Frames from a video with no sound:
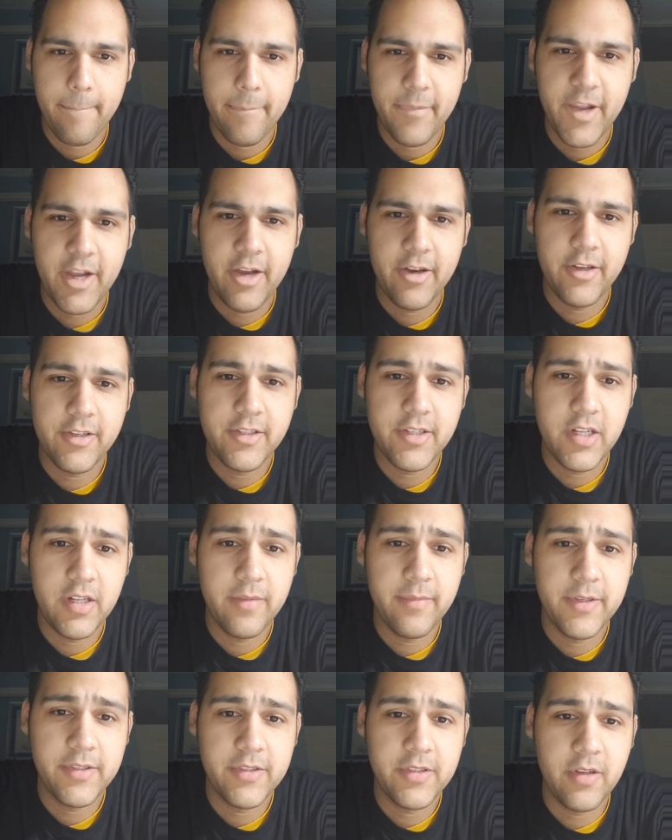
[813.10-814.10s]
Can you tell
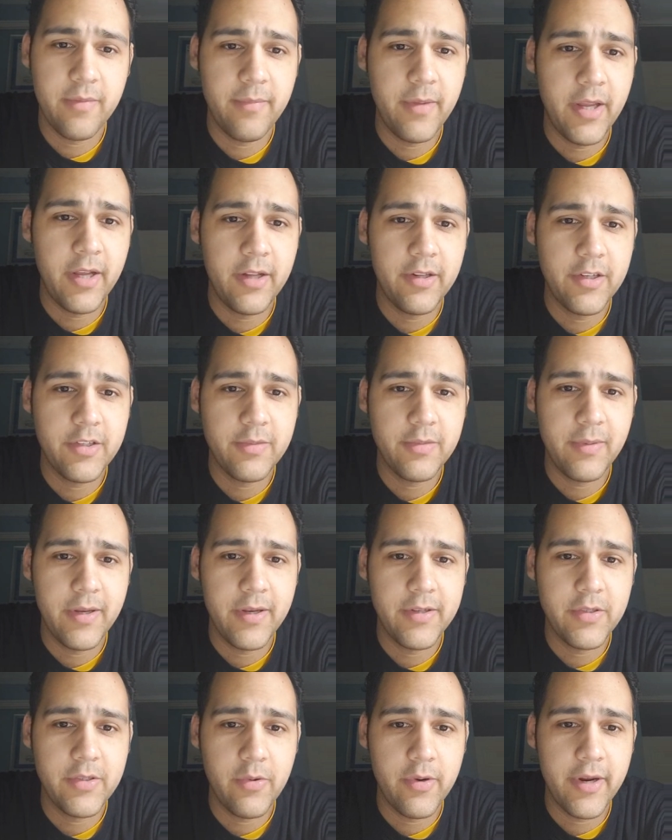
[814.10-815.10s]
me some English
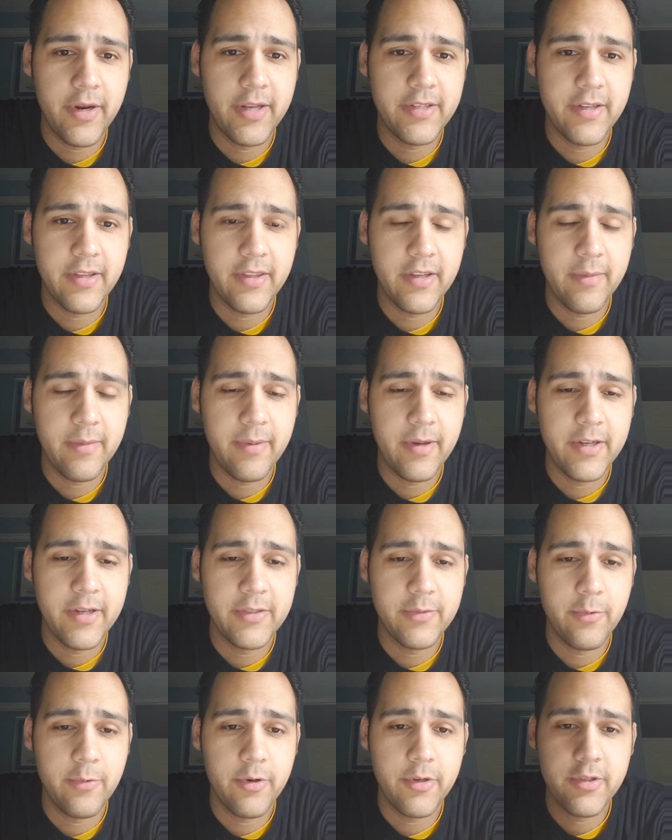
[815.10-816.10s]
players who are getting their
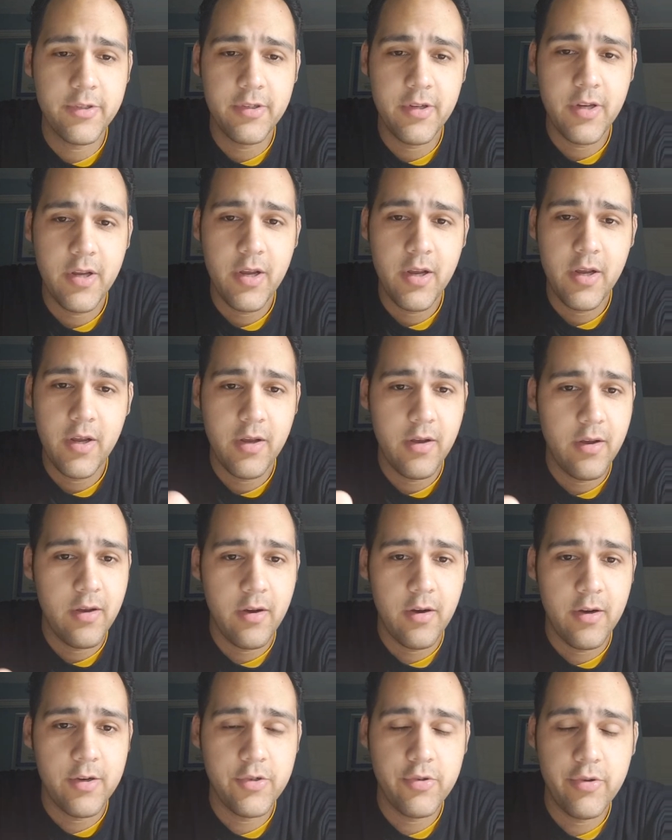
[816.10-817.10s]
passports?
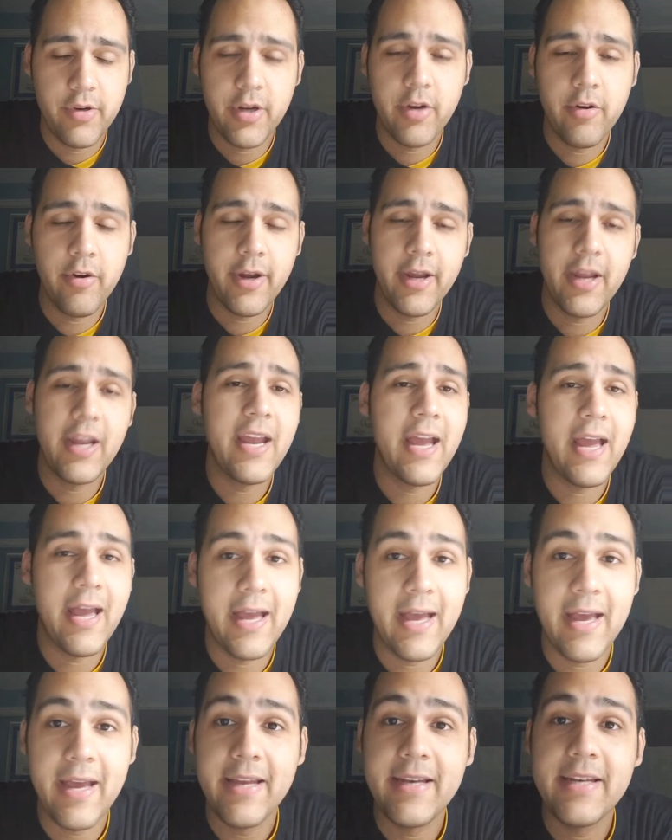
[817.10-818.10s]
Andre Gray
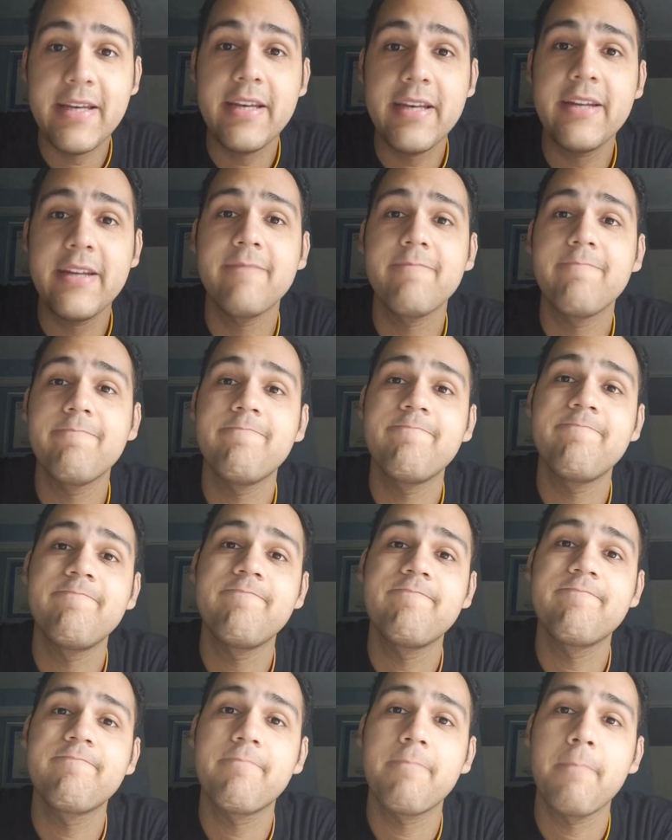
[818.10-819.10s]
and
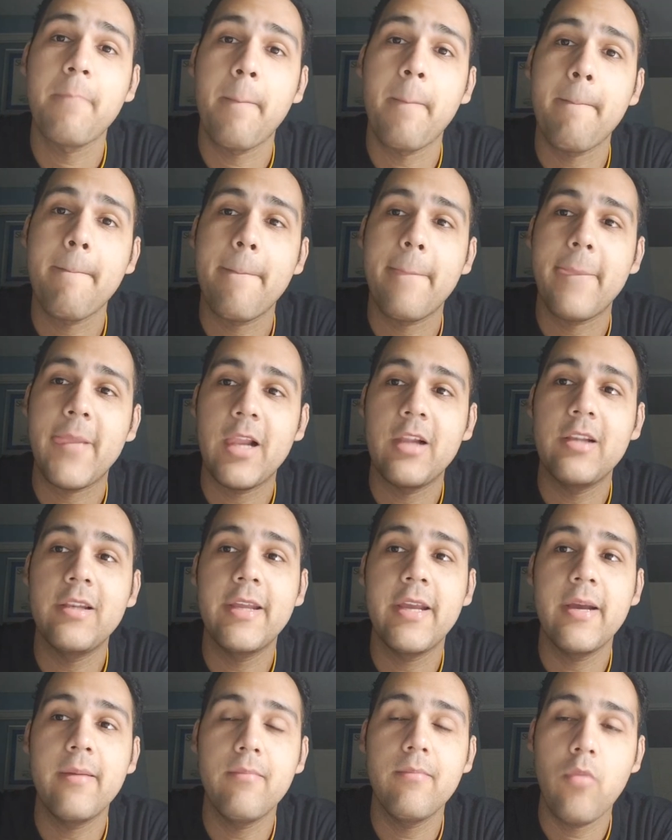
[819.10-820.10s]

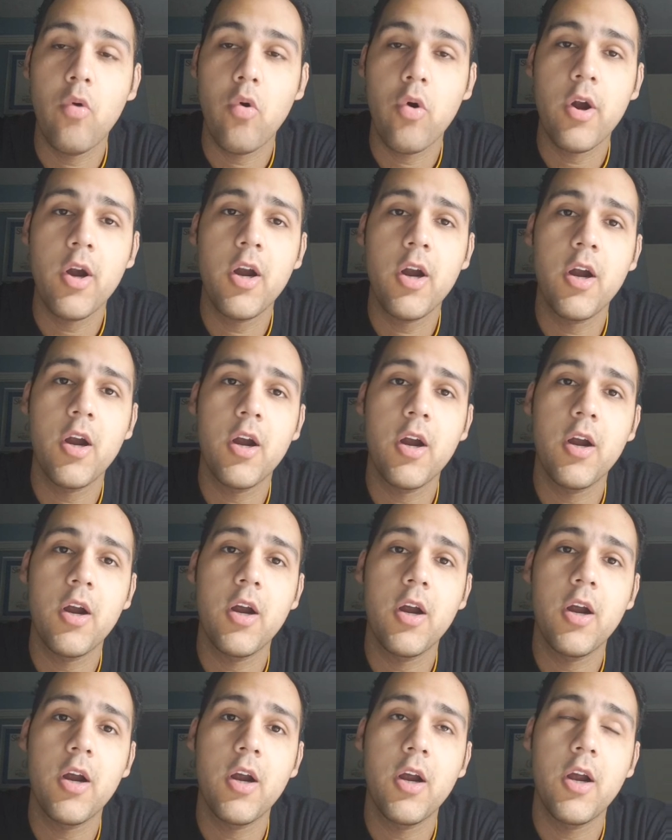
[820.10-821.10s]
Liam Moore.
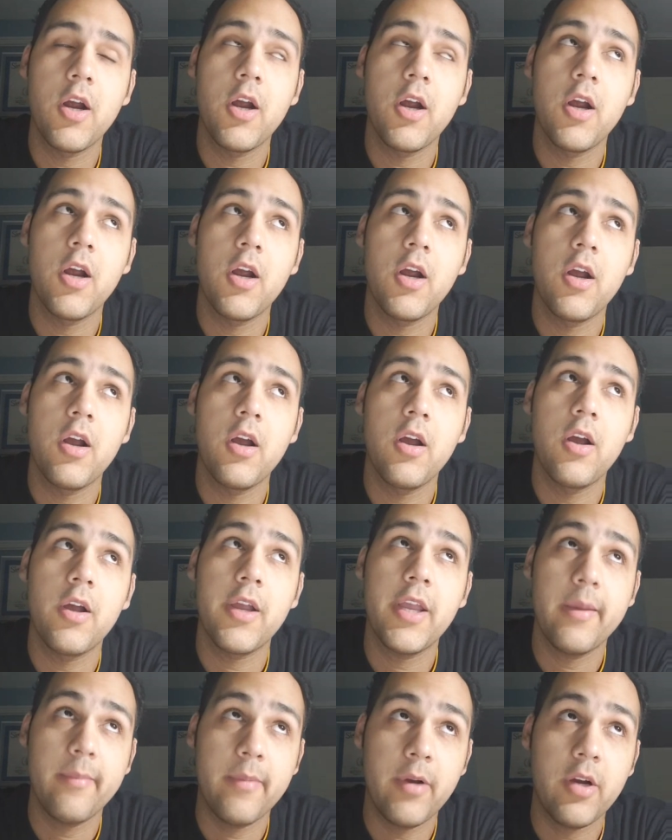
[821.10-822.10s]

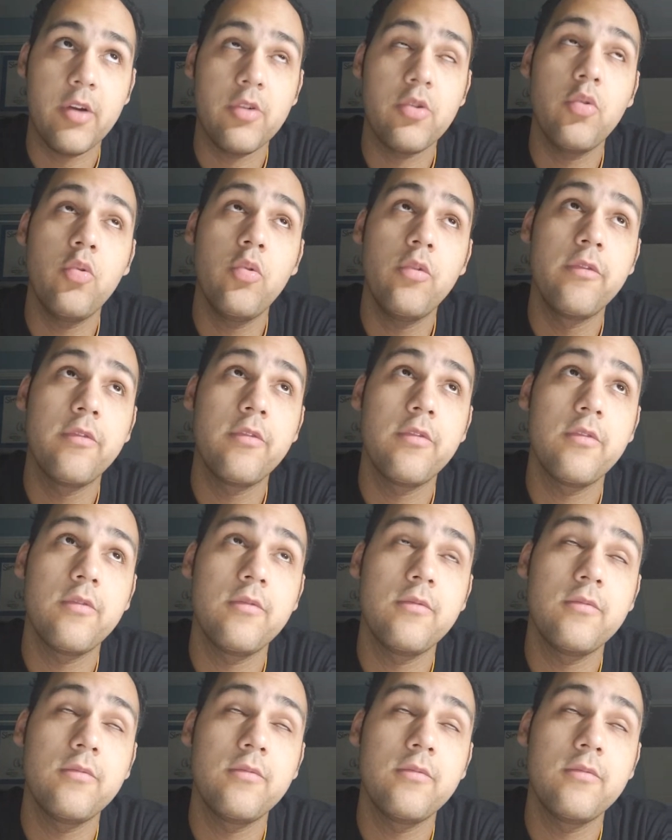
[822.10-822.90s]
Kemar Roof.